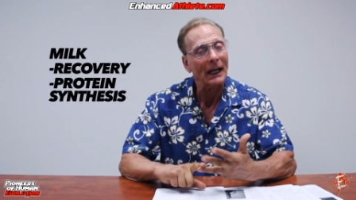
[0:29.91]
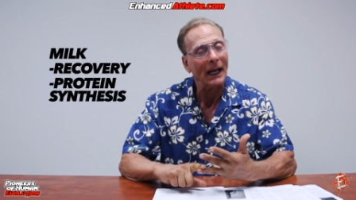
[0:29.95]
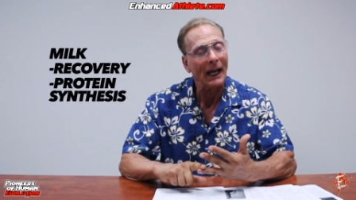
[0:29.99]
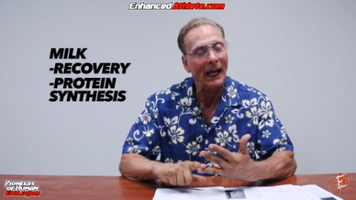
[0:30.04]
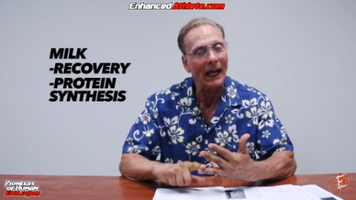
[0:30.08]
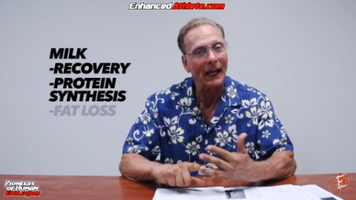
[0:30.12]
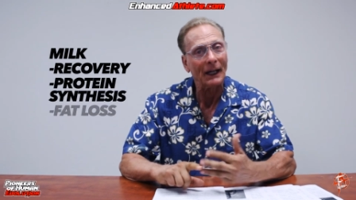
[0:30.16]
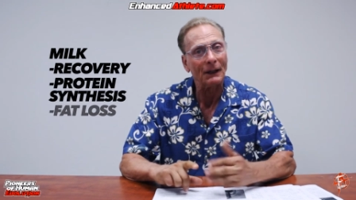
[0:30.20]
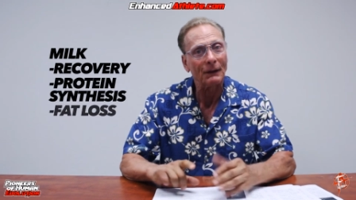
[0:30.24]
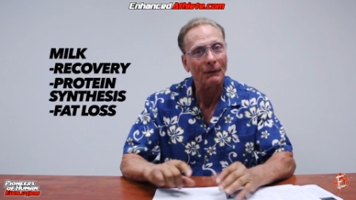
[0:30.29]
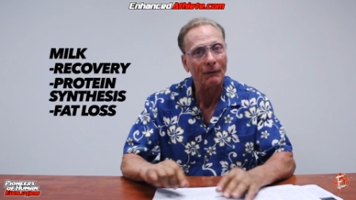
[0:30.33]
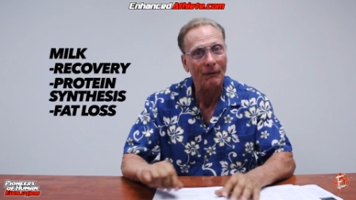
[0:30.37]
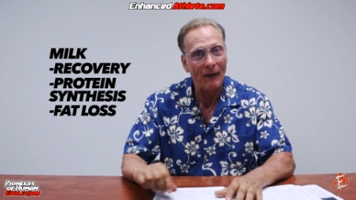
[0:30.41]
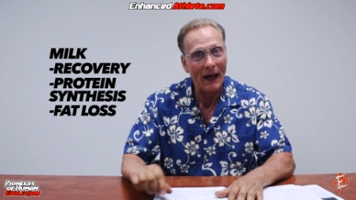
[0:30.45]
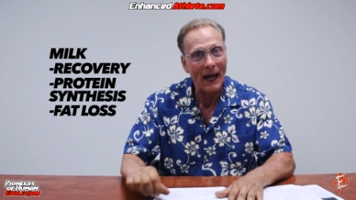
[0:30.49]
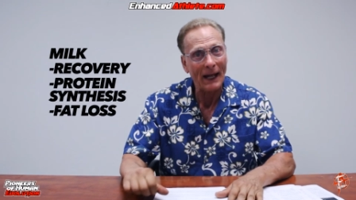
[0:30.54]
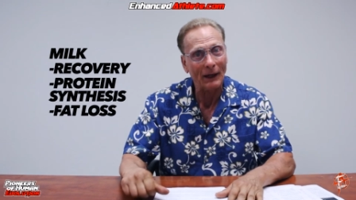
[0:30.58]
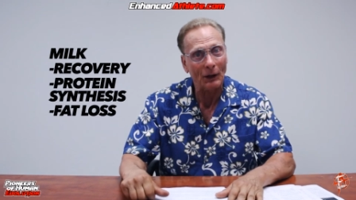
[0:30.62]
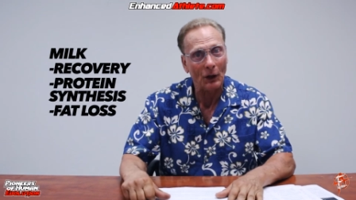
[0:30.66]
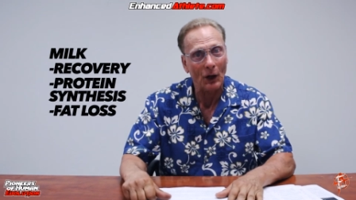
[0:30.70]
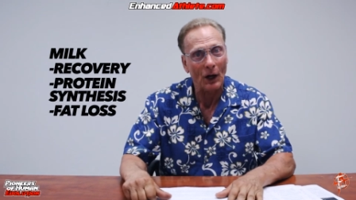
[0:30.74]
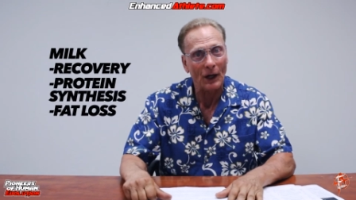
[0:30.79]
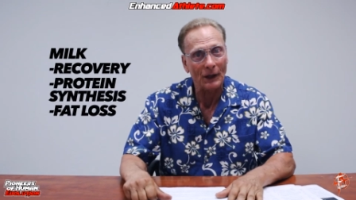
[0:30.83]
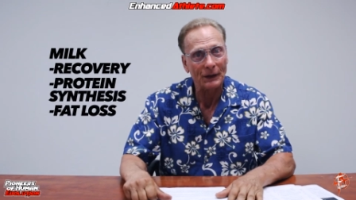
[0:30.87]
and
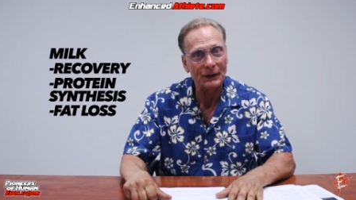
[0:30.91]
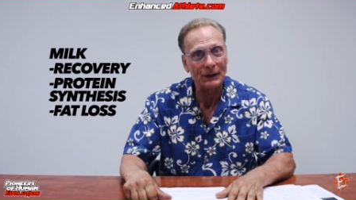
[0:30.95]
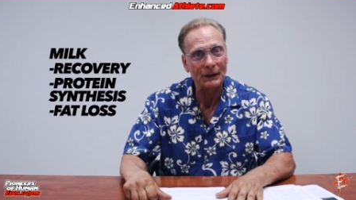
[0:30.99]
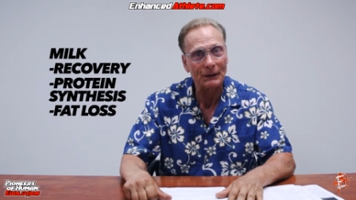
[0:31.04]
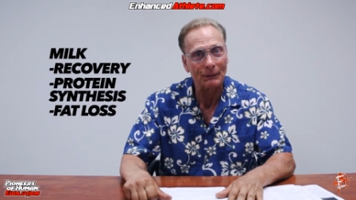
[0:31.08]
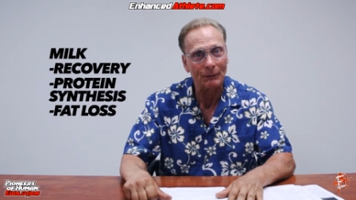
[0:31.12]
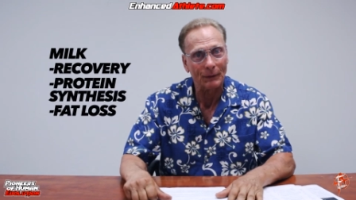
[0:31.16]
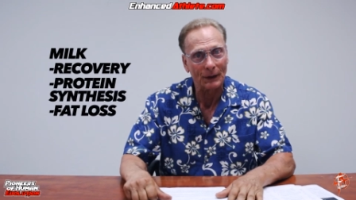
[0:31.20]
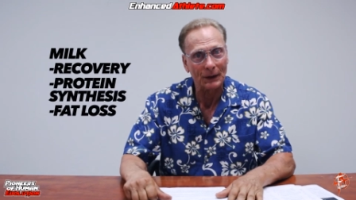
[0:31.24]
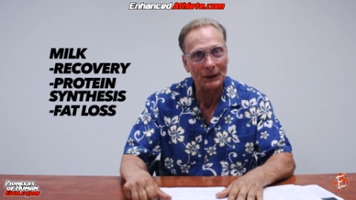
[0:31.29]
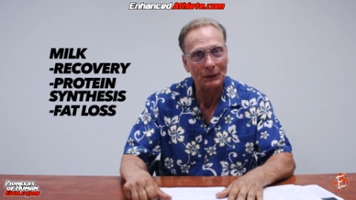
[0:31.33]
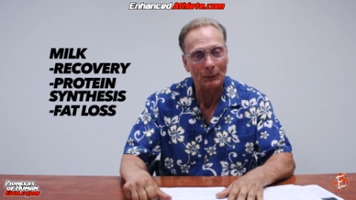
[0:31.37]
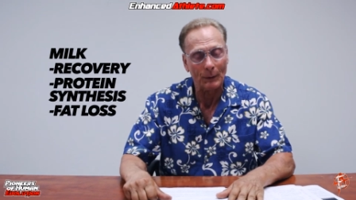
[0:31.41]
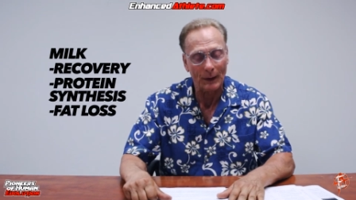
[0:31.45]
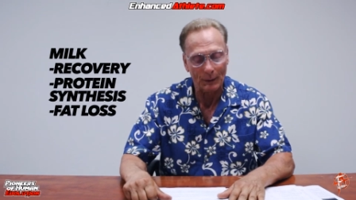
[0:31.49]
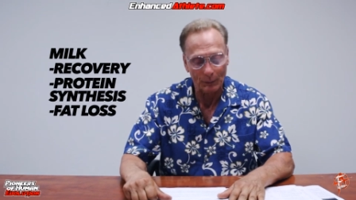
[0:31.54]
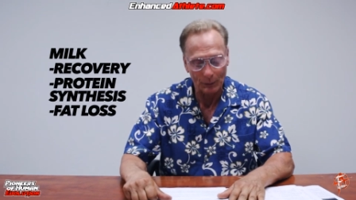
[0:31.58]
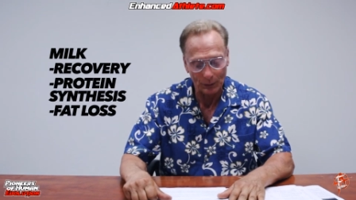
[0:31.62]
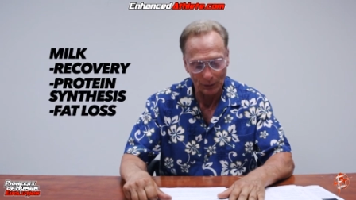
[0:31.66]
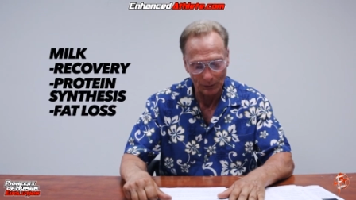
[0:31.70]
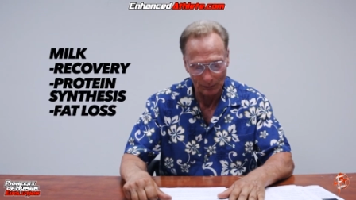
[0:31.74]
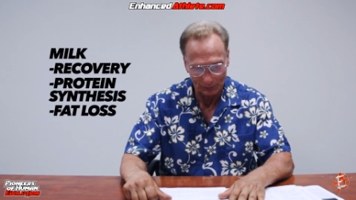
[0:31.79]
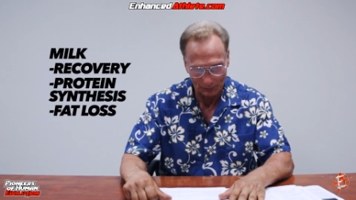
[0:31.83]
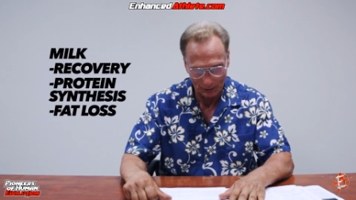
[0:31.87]
fat loss, which we
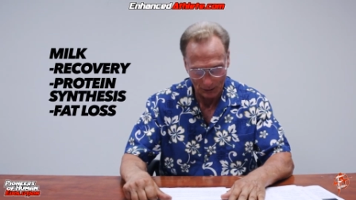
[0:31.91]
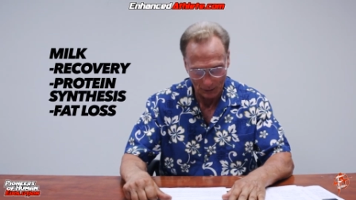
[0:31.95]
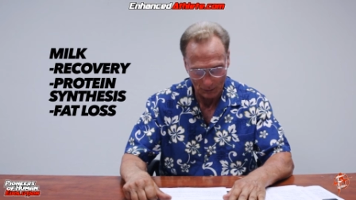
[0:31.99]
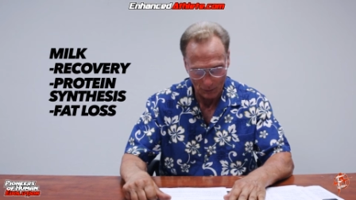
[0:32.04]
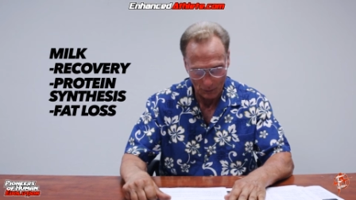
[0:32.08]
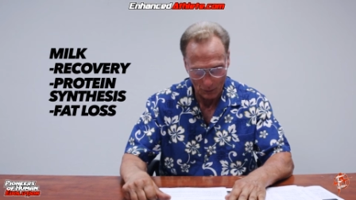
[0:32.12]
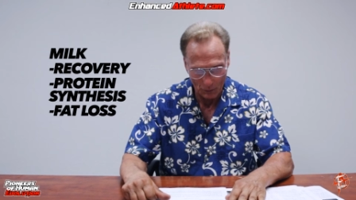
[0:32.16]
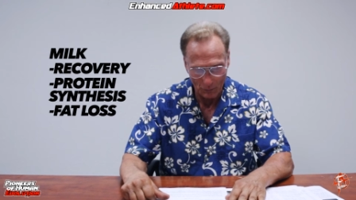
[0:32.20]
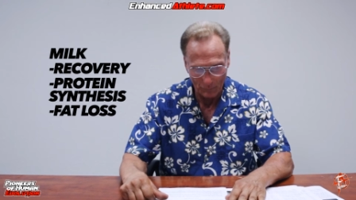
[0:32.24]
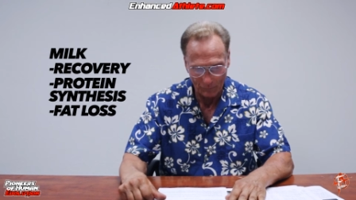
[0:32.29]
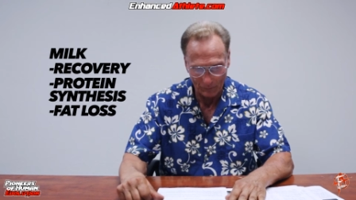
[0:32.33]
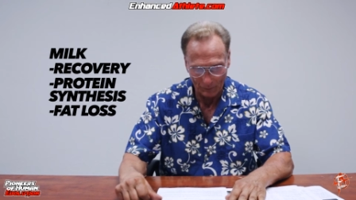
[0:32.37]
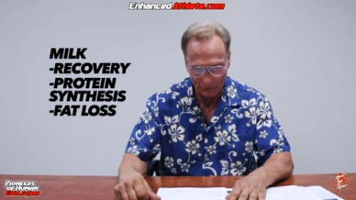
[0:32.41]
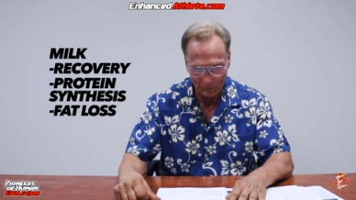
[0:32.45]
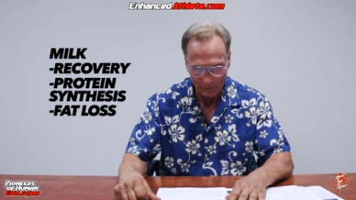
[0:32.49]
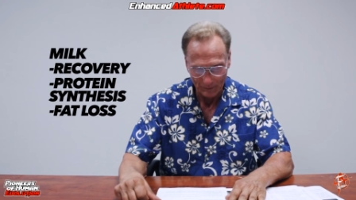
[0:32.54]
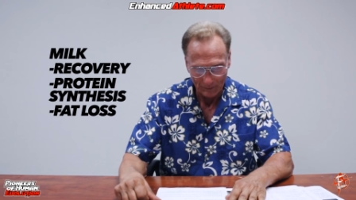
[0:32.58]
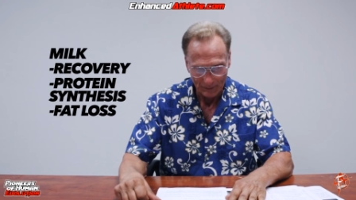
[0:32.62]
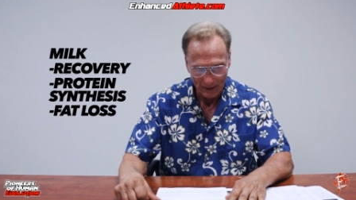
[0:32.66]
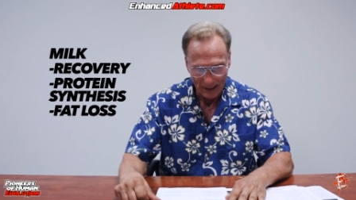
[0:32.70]
will go over.